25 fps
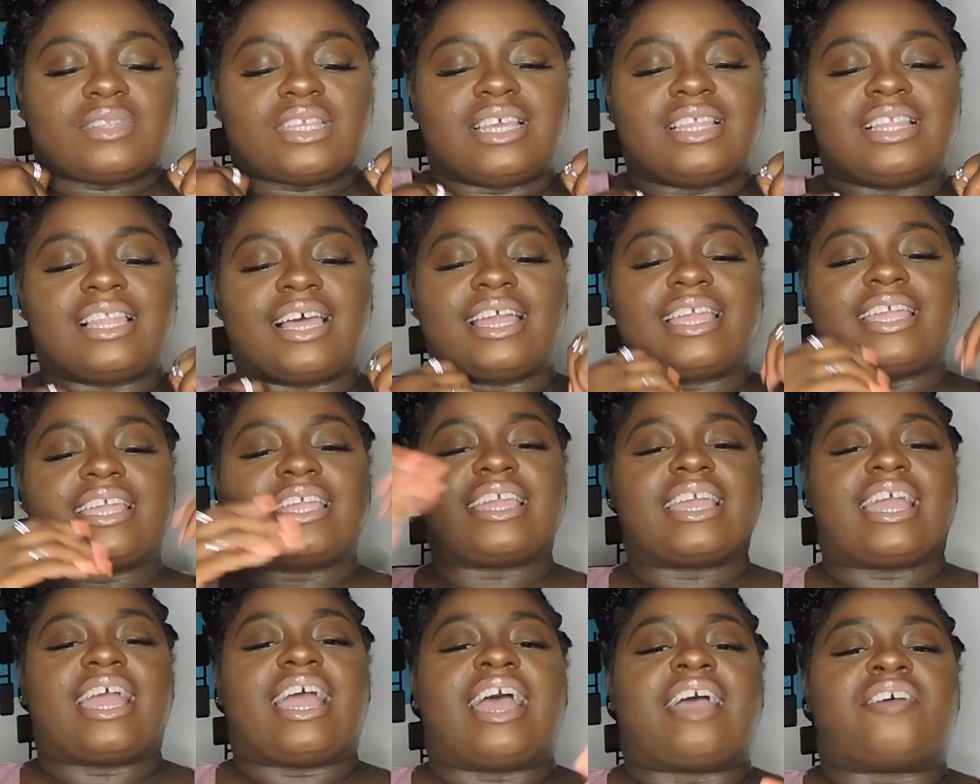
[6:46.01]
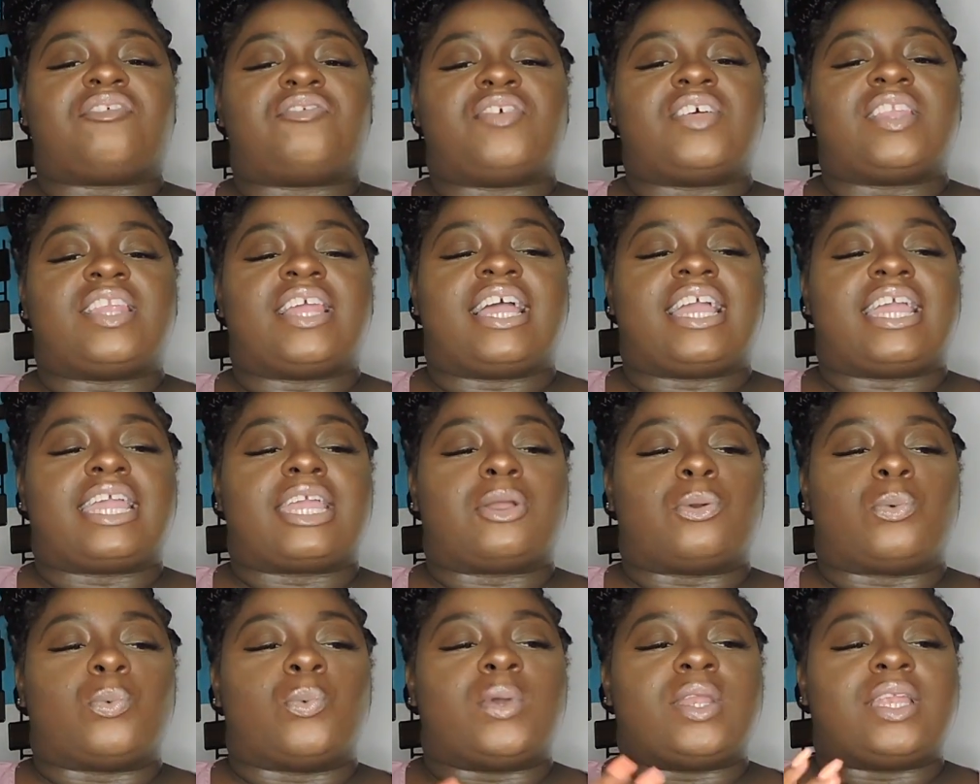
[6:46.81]
like, I feel like
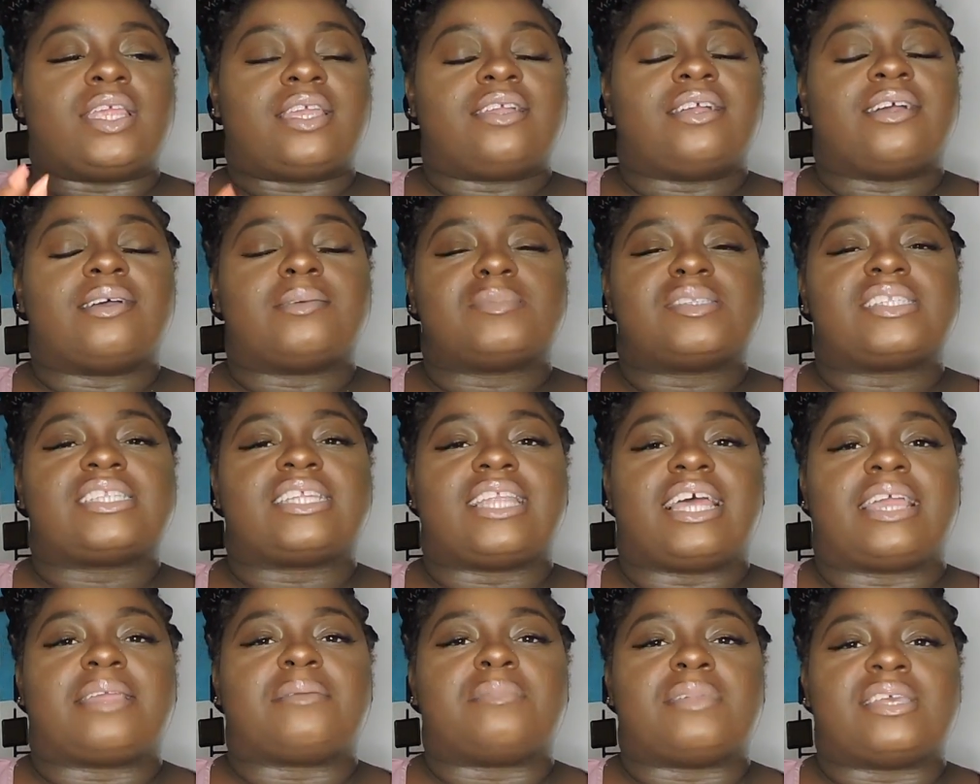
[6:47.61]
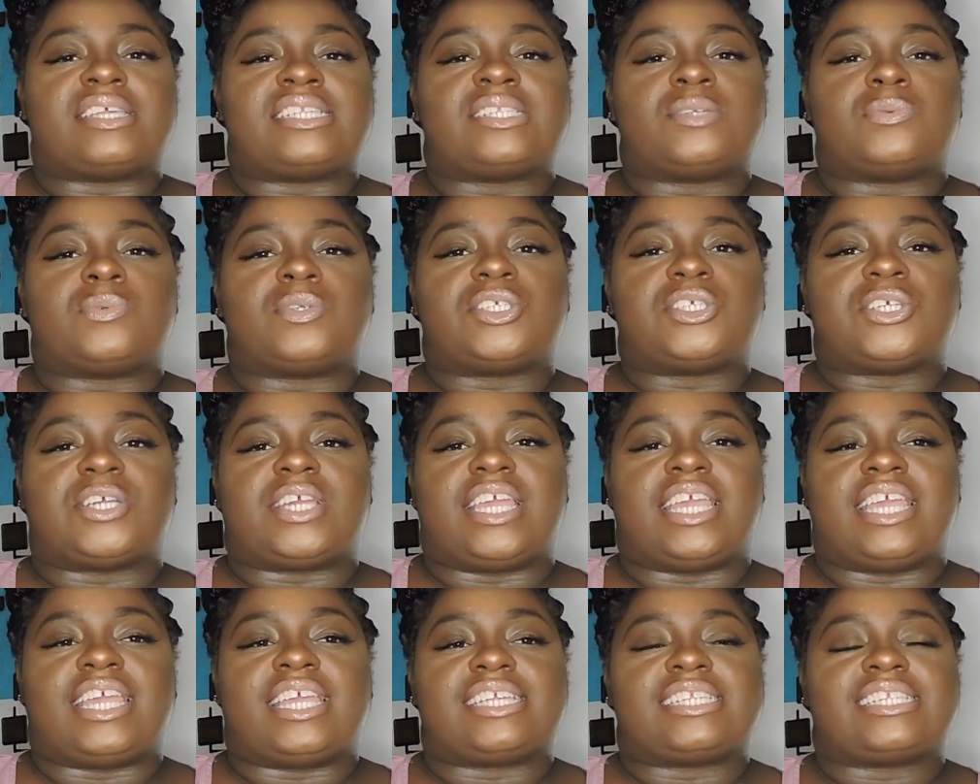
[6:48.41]
when it comes to like messing with your
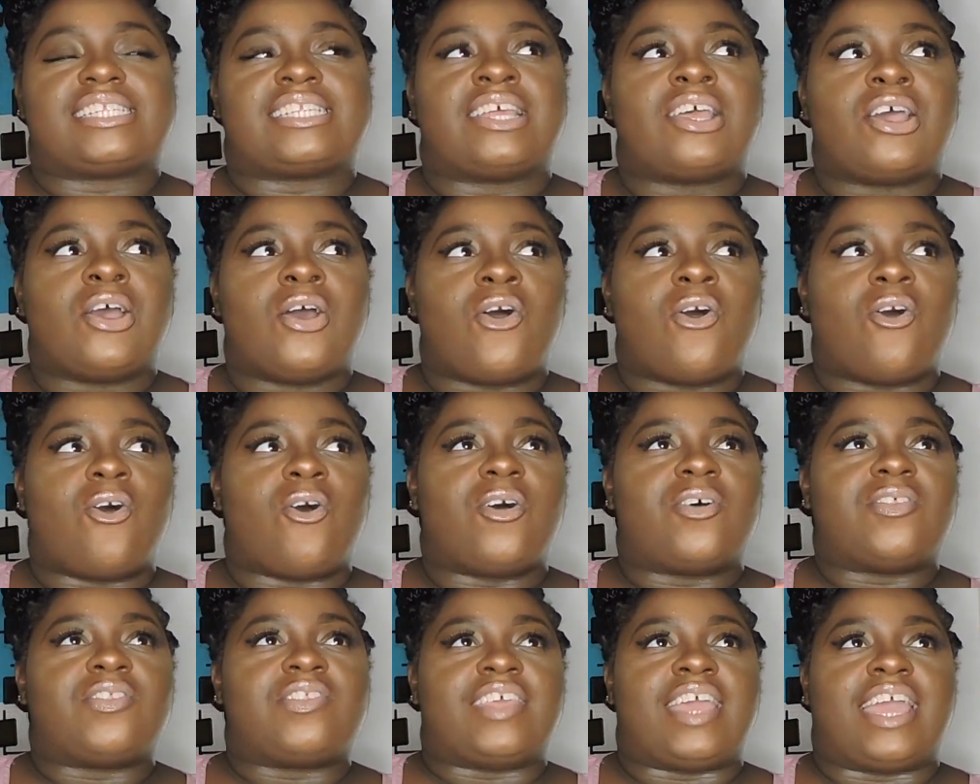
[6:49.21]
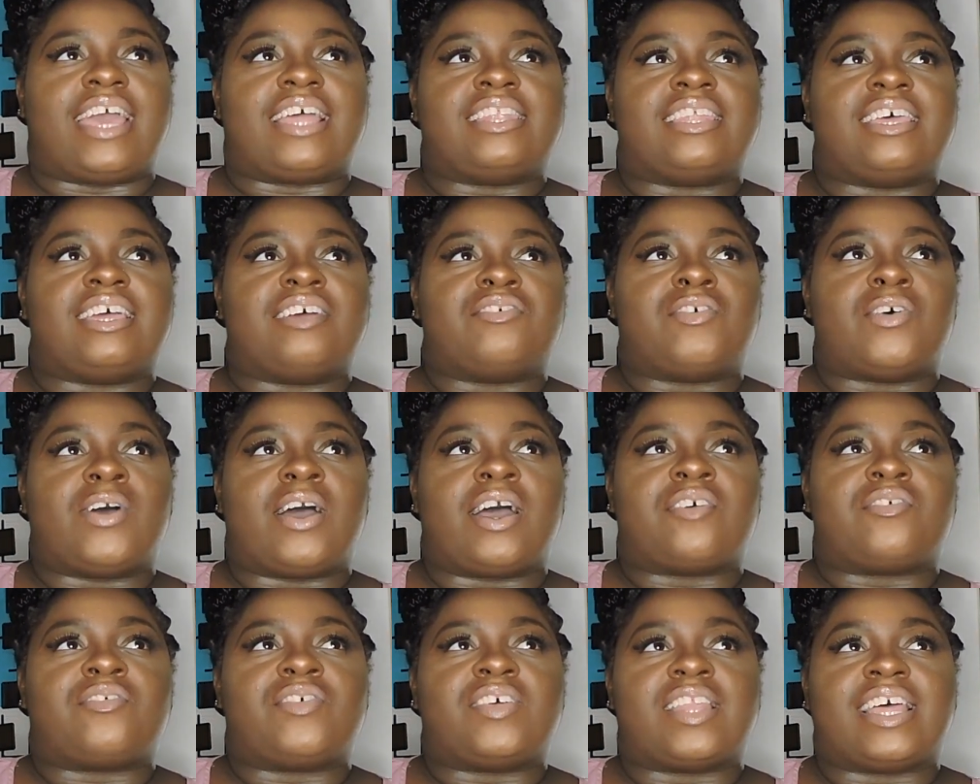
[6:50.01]
ex on that level,
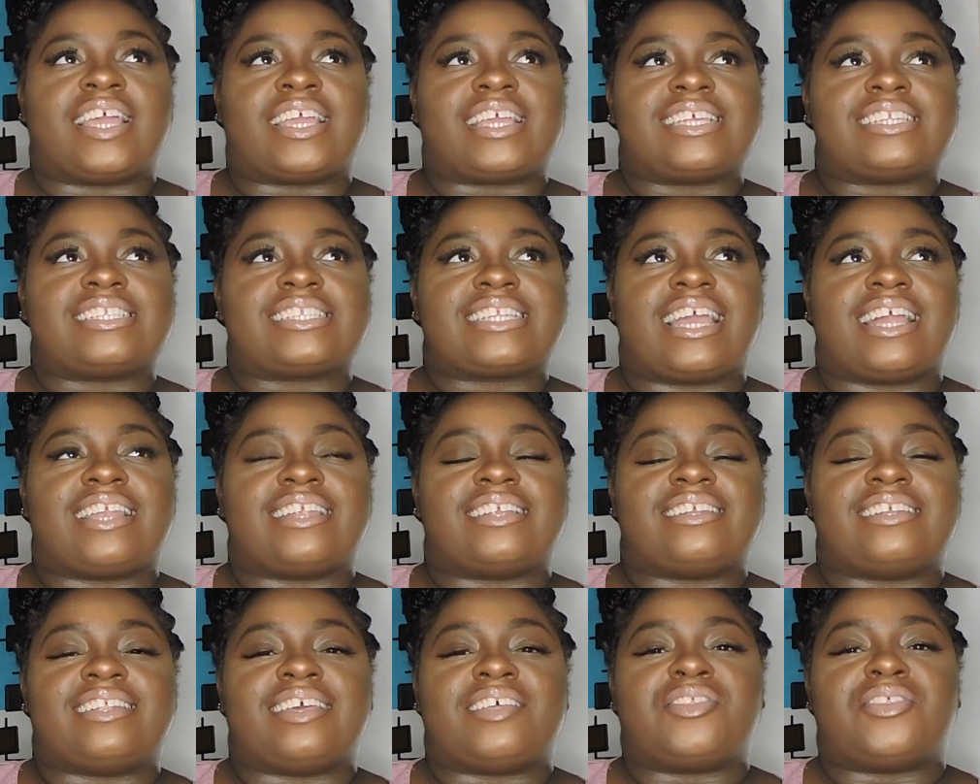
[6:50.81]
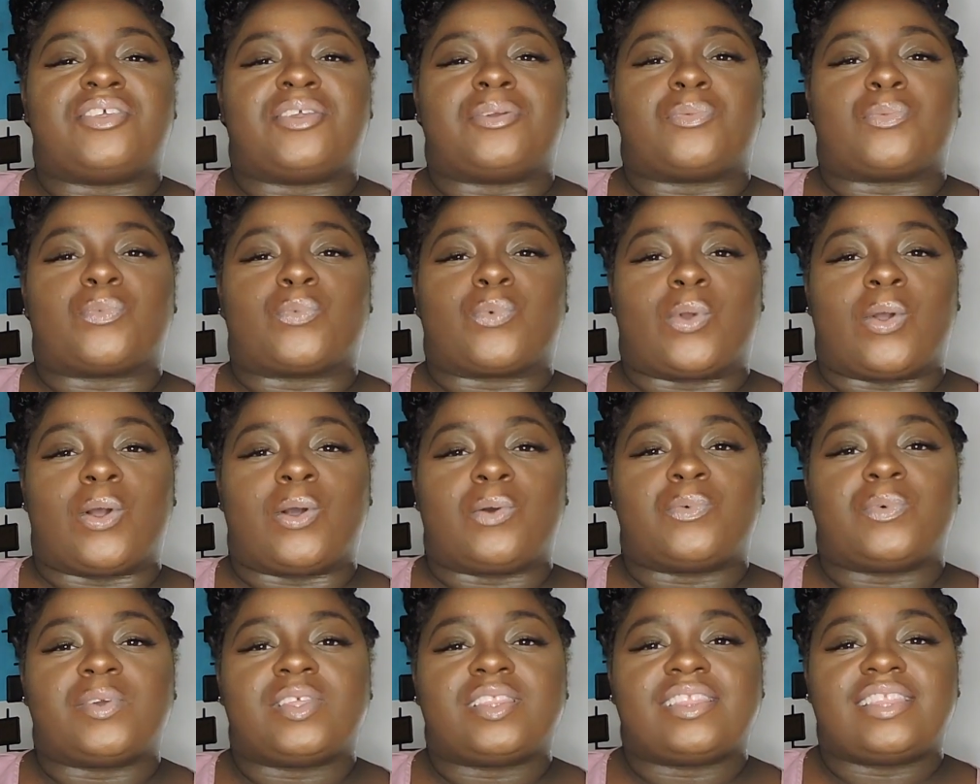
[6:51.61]
I feel like it's kind of nothing
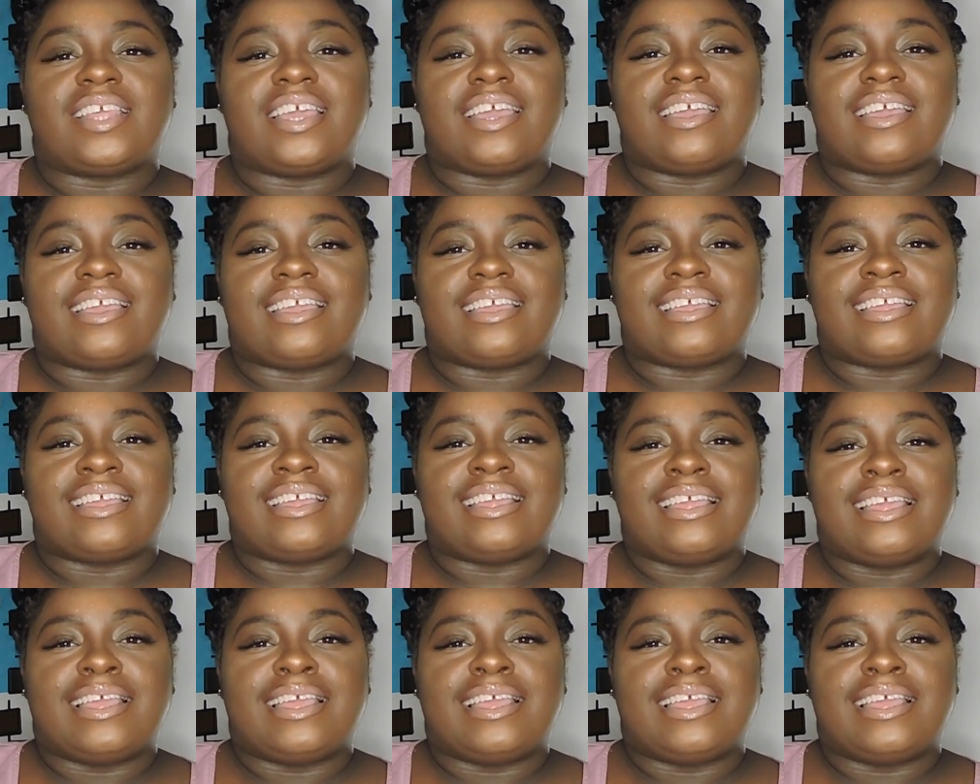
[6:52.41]
wrong with that.